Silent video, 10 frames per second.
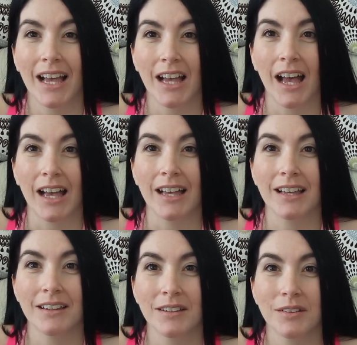uh,
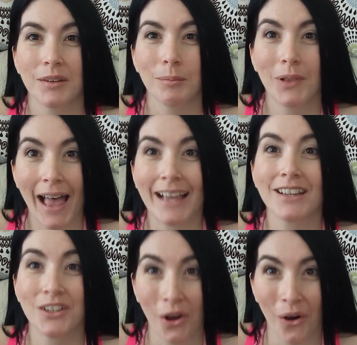
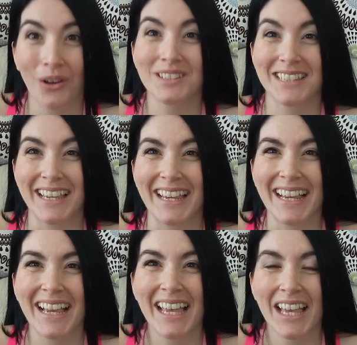
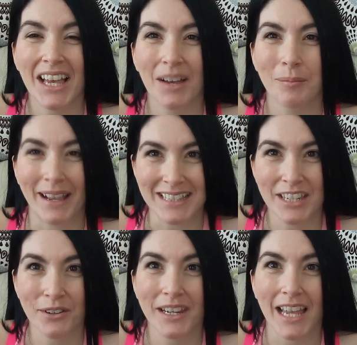plaque-causing
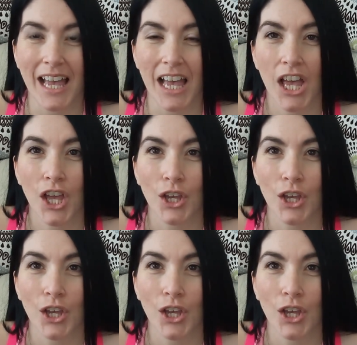bacteria,